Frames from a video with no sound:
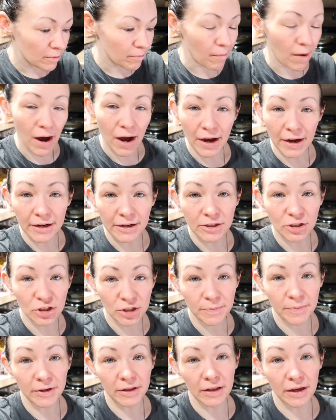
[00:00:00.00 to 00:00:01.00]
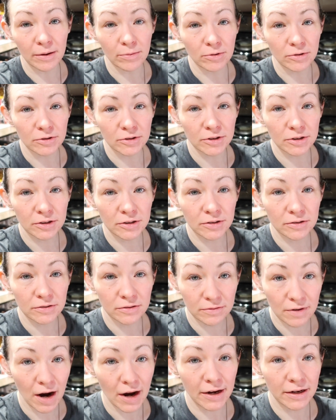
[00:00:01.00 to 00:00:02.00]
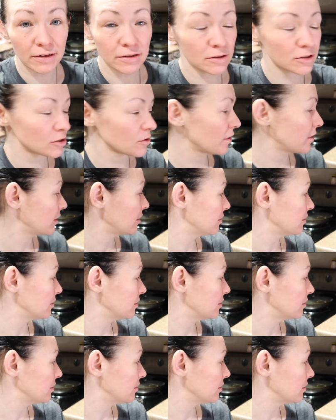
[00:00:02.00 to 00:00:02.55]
my shipping labels, right? So I